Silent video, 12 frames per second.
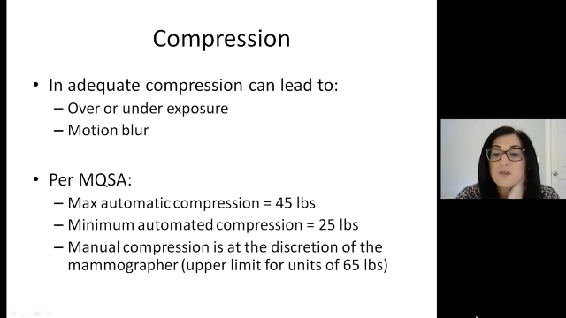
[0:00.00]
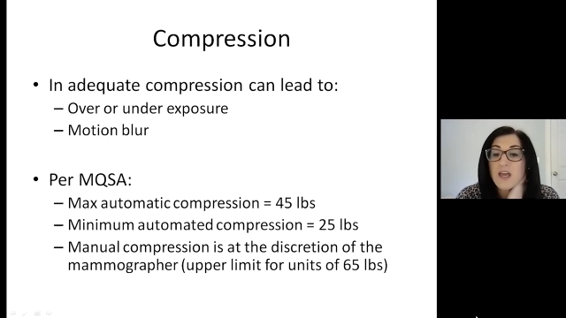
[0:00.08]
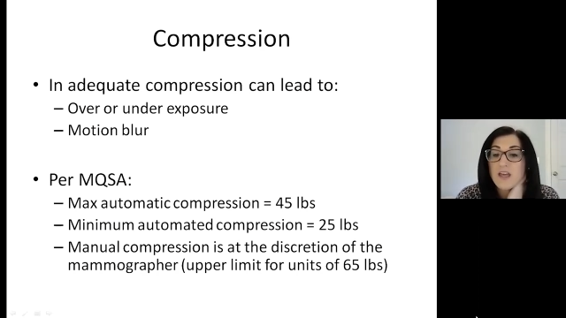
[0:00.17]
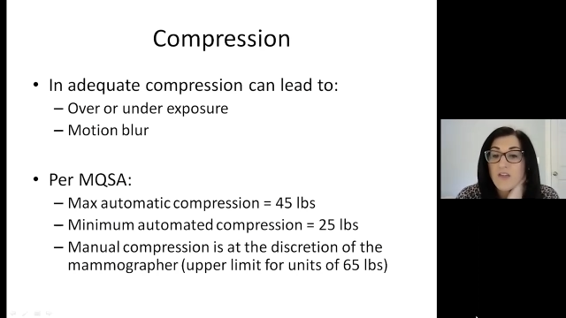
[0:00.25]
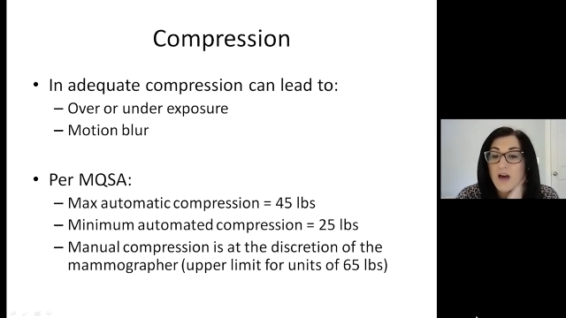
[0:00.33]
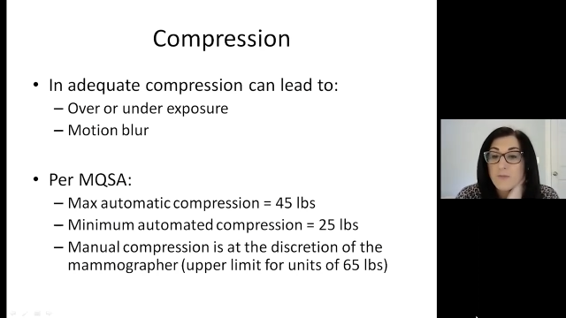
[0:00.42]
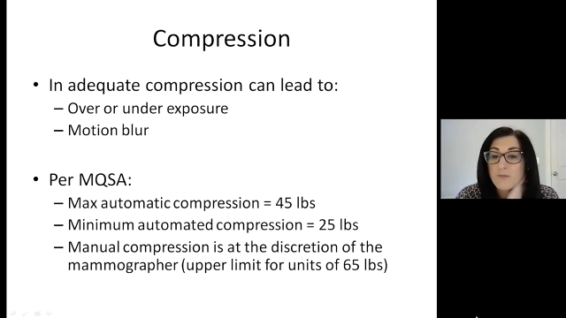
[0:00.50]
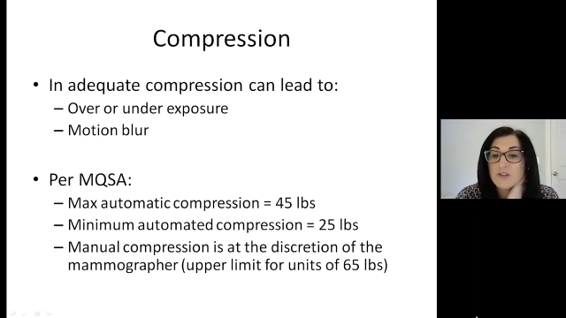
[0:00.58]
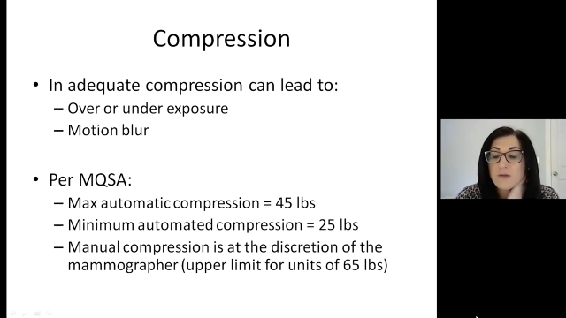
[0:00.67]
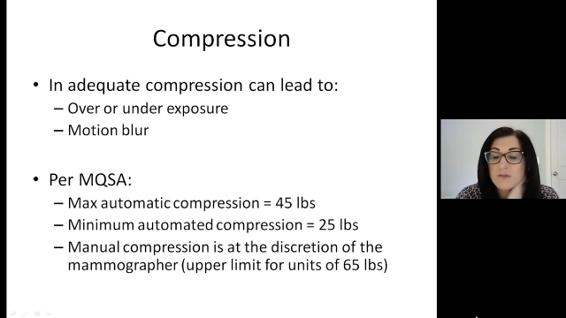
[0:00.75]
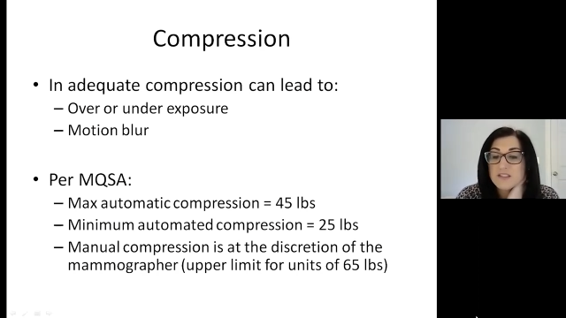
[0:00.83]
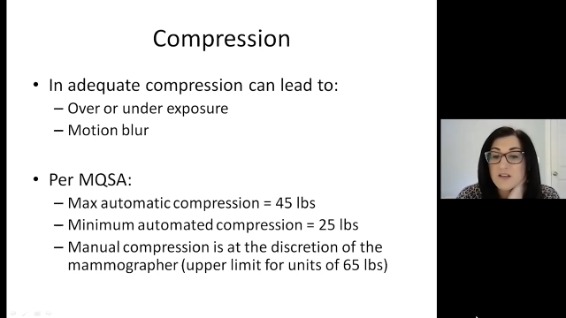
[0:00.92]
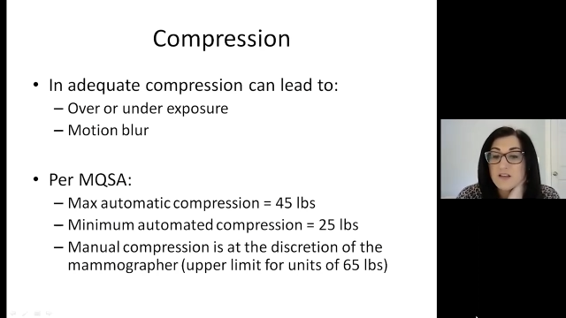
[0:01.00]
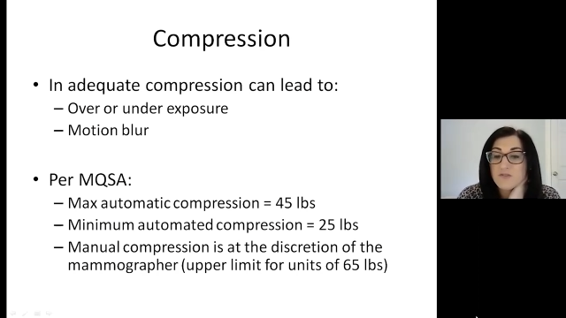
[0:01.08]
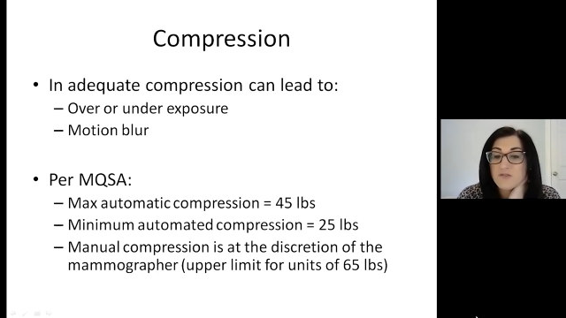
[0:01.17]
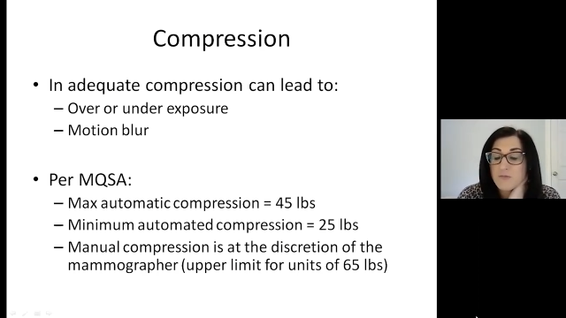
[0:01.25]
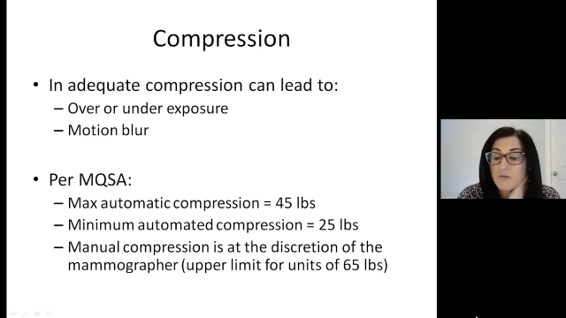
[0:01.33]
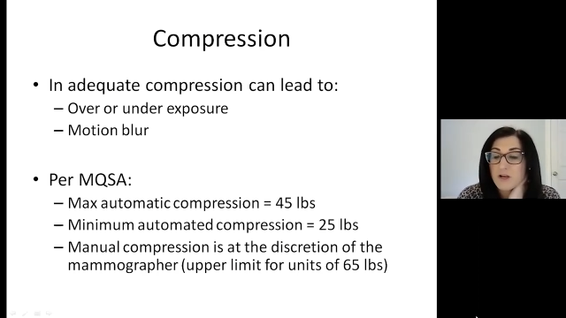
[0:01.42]
And the upper limits of
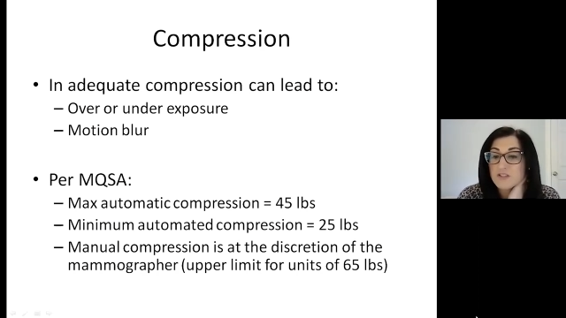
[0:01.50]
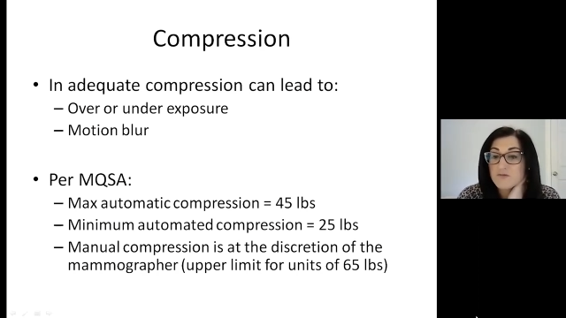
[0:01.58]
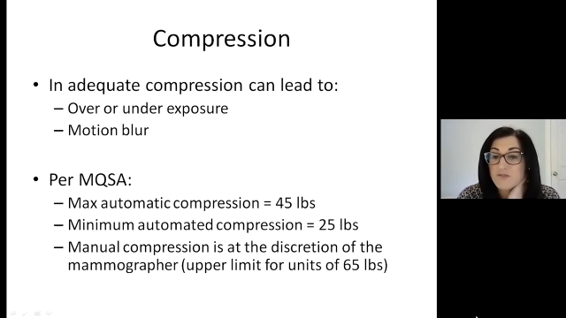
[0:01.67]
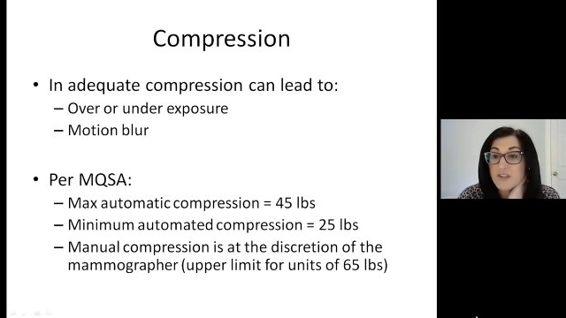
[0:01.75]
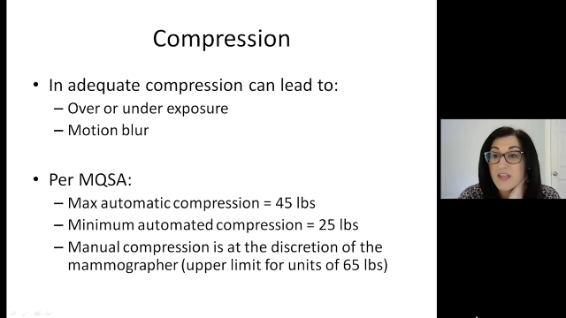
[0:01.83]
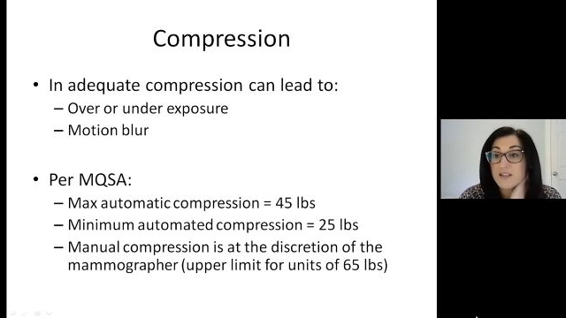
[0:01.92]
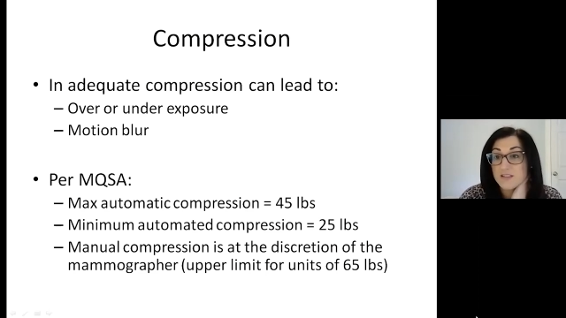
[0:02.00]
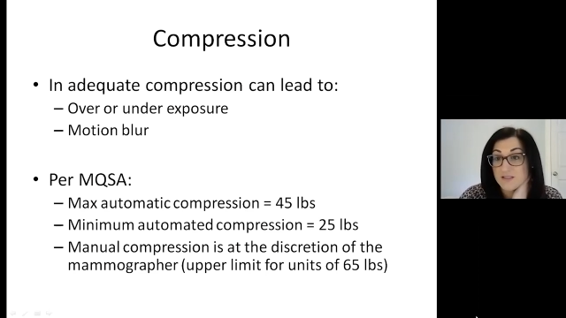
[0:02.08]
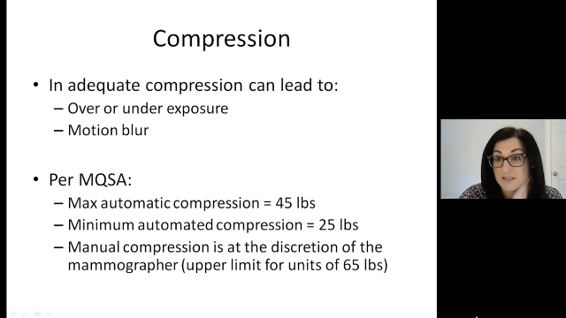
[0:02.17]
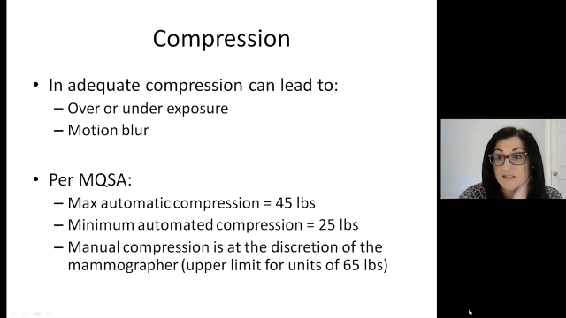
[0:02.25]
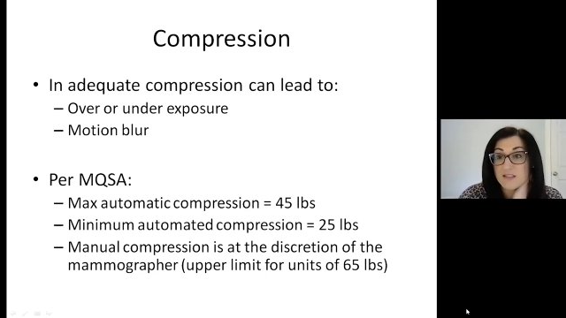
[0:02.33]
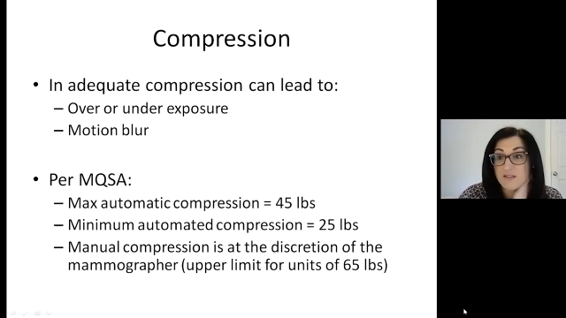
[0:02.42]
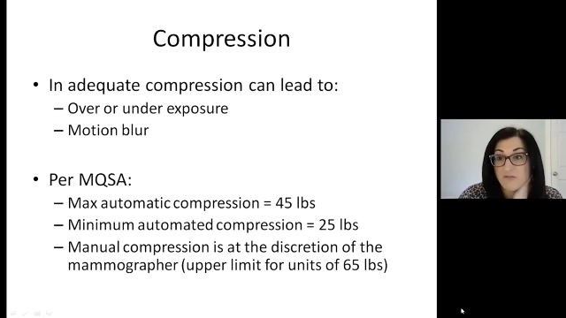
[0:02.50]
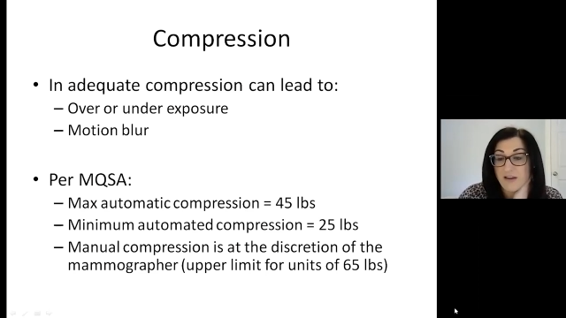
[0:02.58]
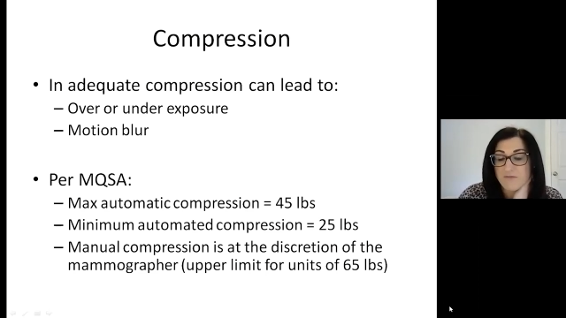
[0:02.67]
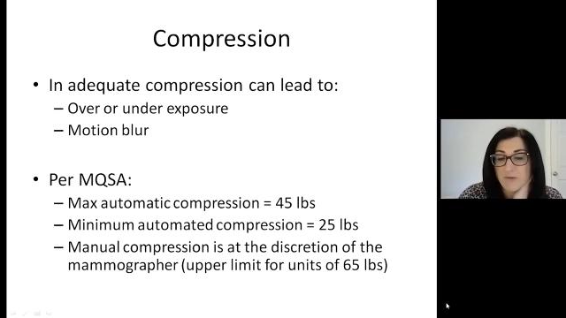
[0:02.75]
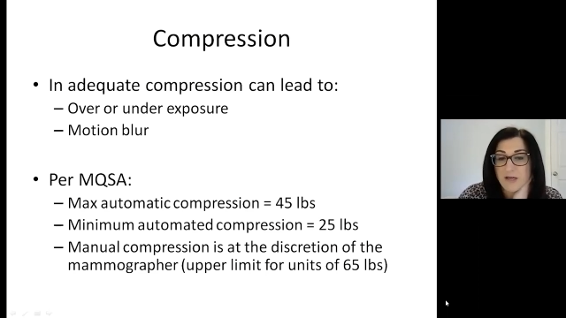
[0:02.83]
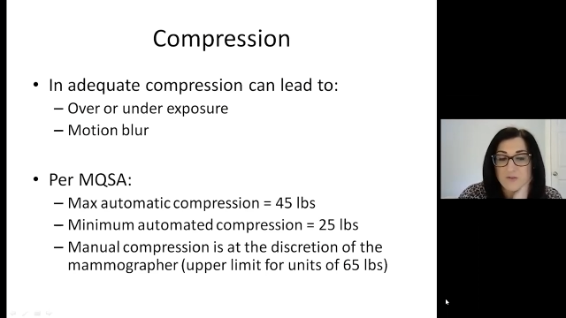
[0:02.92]
compression for that is
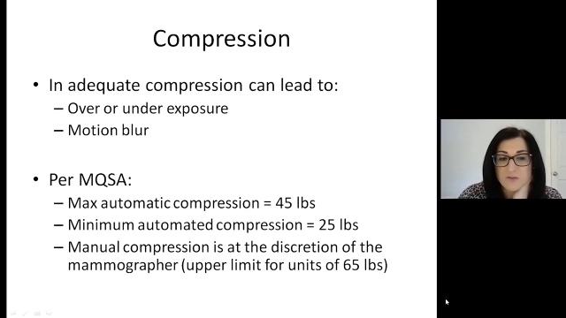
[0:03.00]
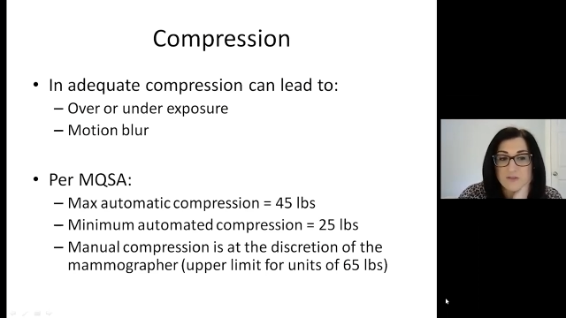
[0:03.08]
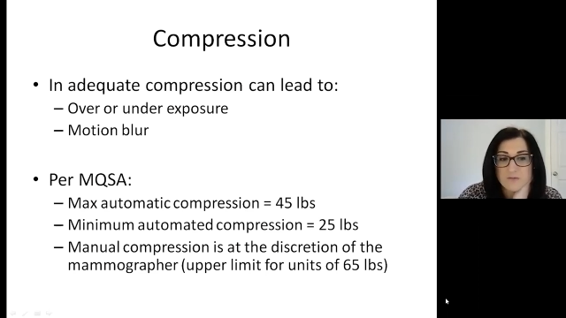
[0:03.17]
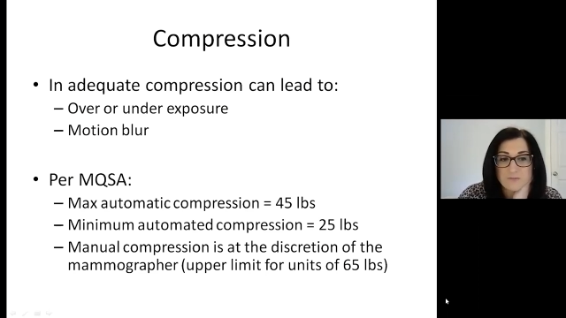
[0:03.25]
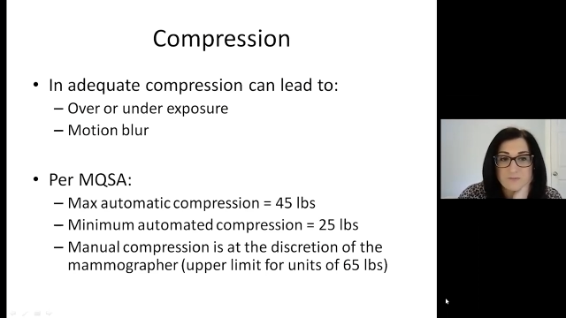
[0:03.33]
65 pounds.